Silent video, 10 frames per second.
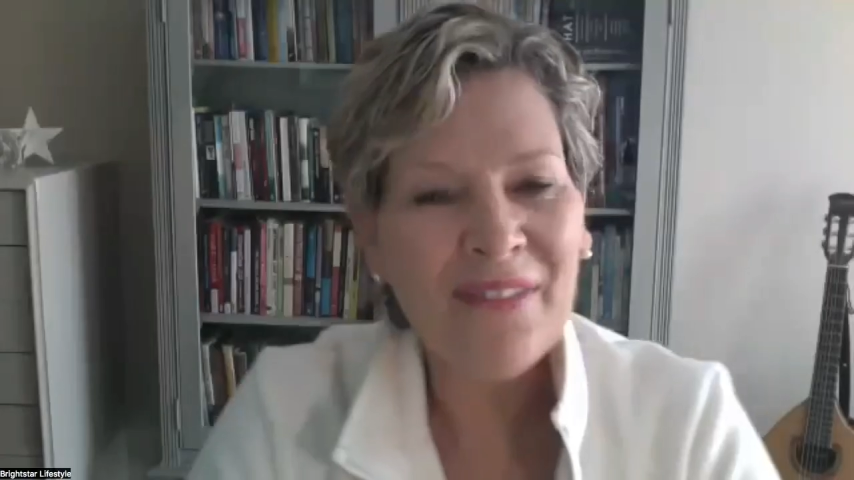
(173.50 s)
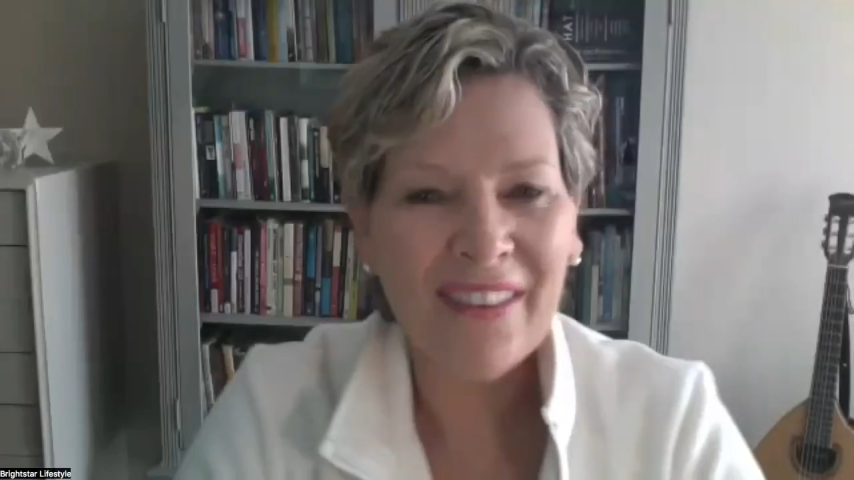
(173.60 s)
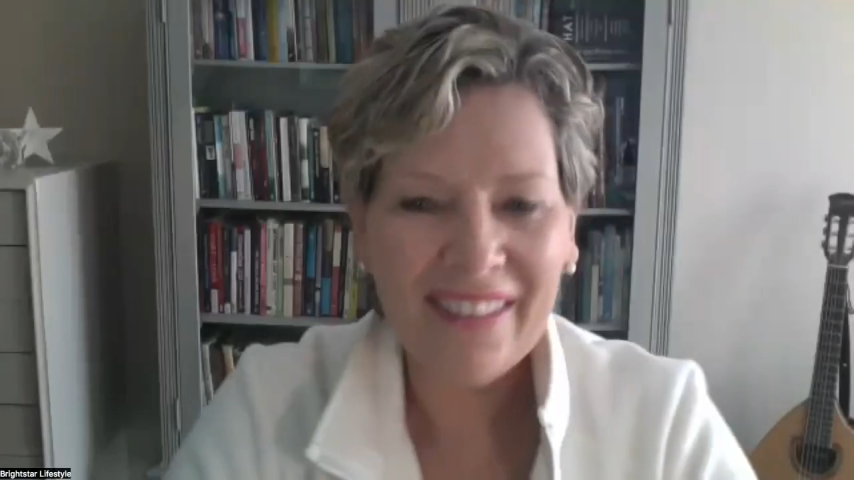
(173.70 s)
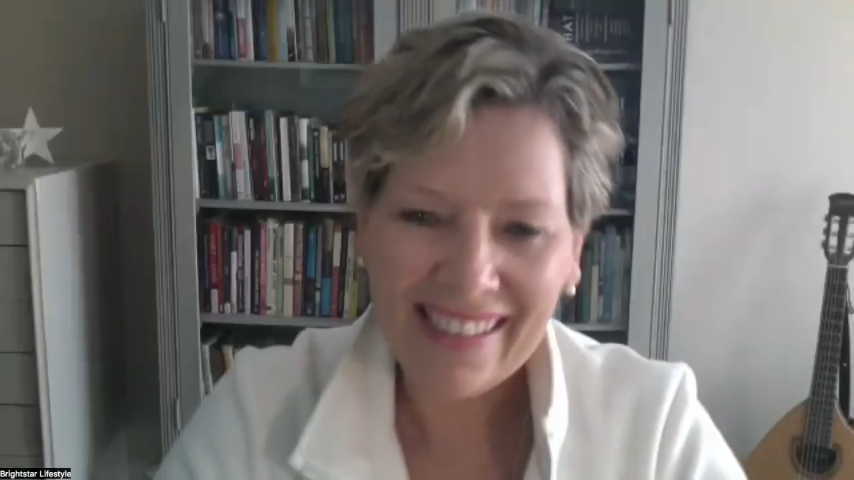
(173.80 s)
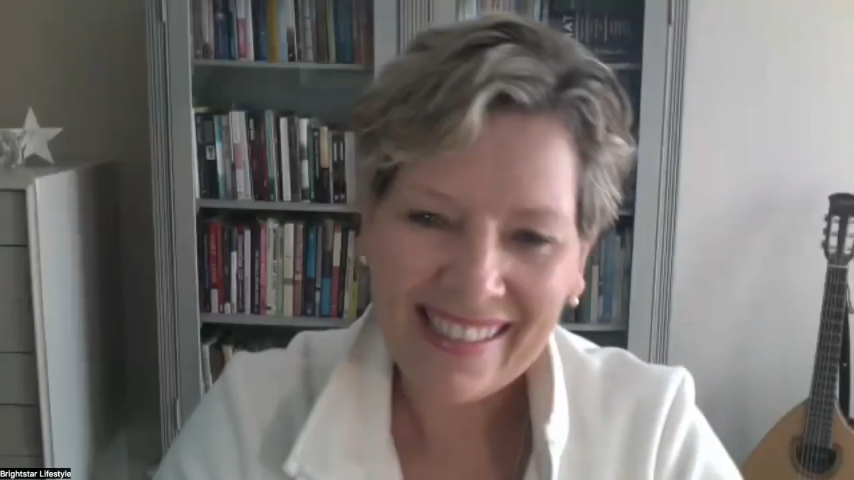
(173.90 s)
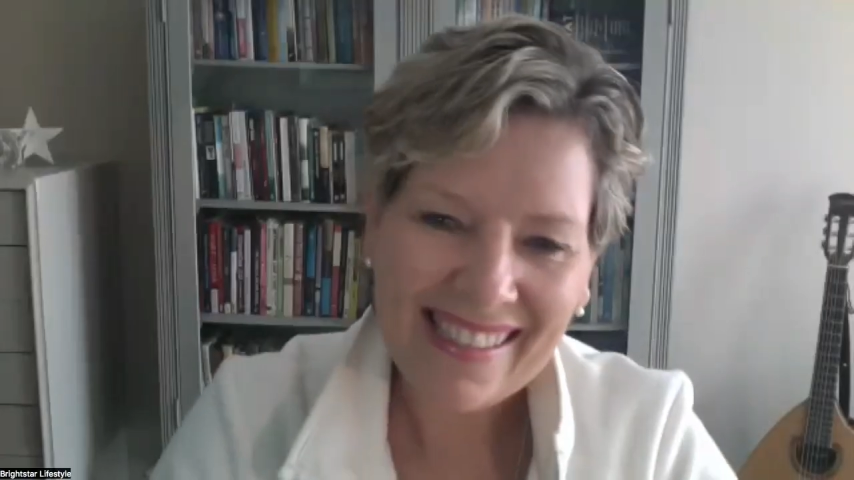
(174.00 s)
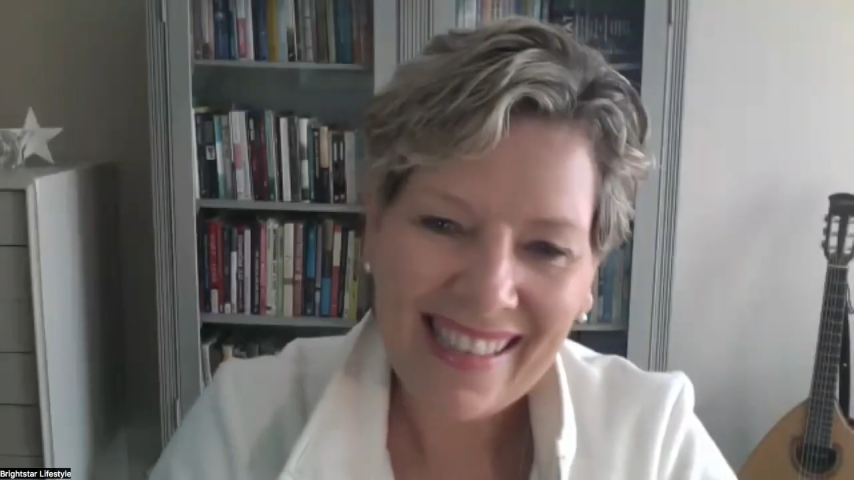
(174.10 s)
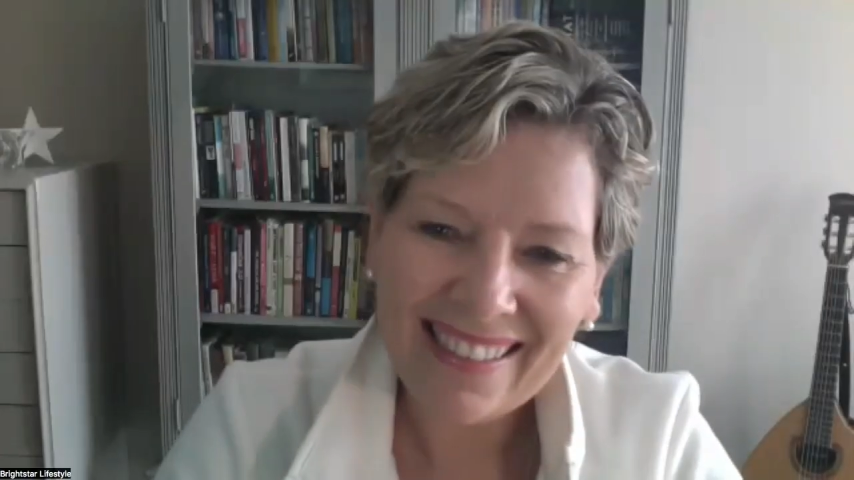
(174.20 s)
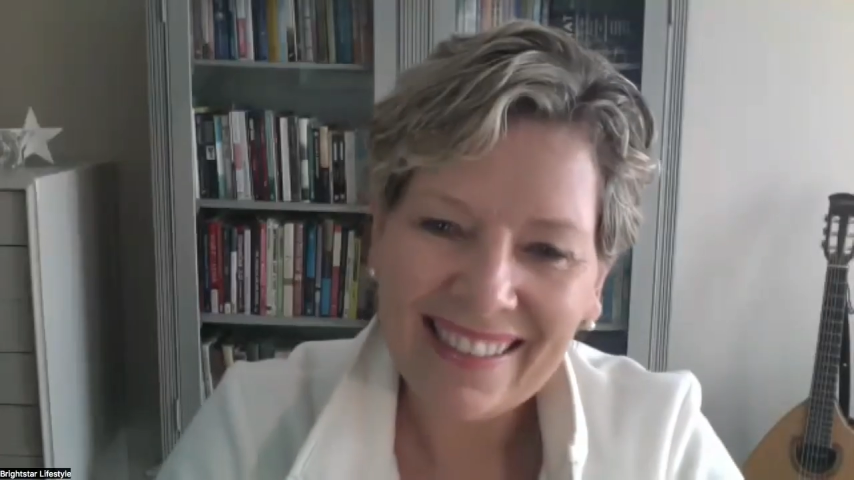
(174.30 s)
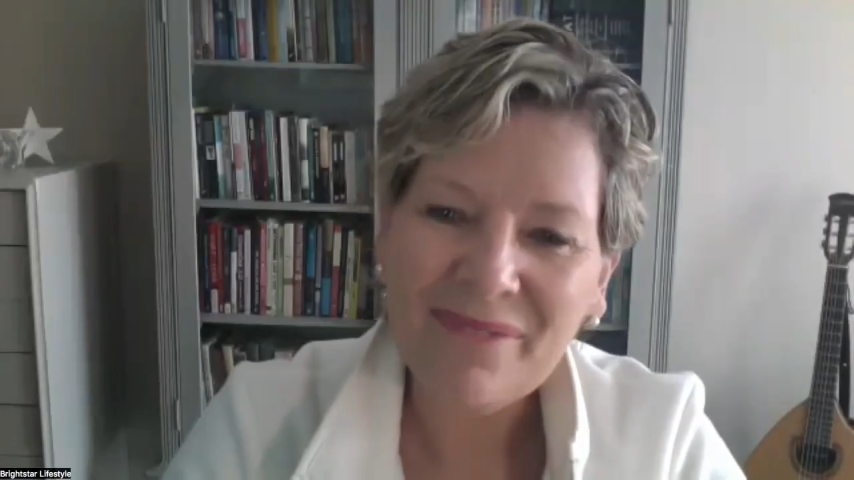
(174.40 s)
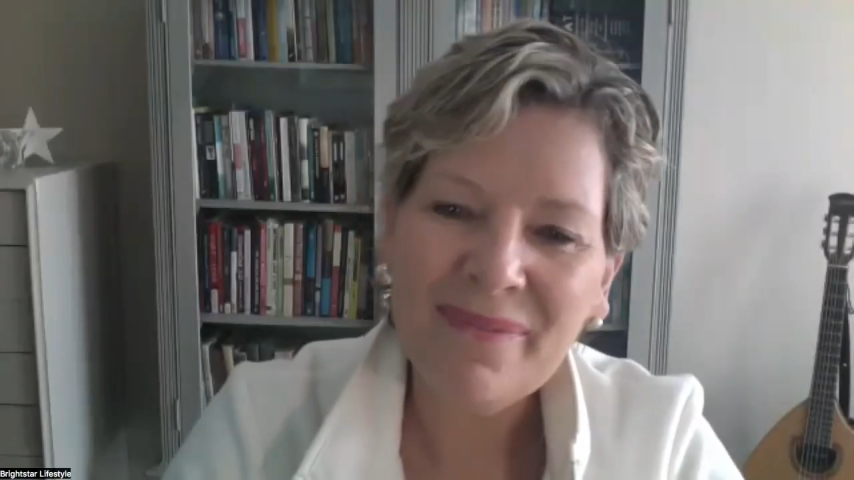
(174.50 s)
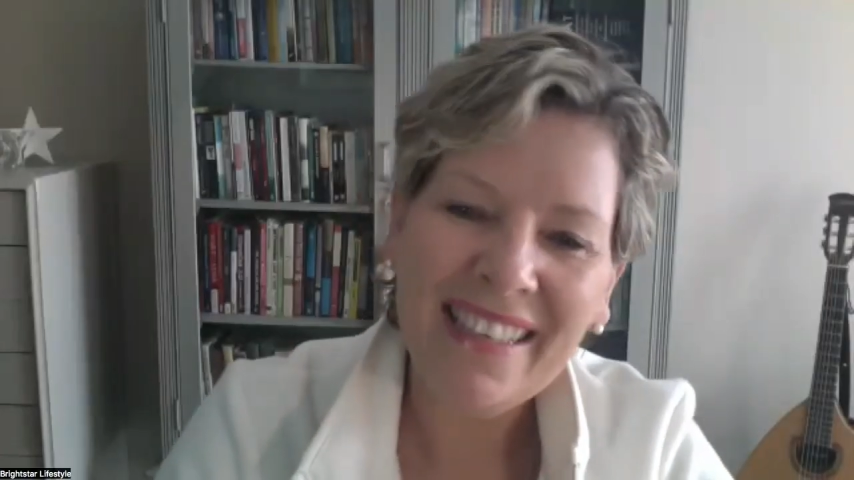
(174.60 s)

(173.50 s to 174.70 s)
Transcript: very excited.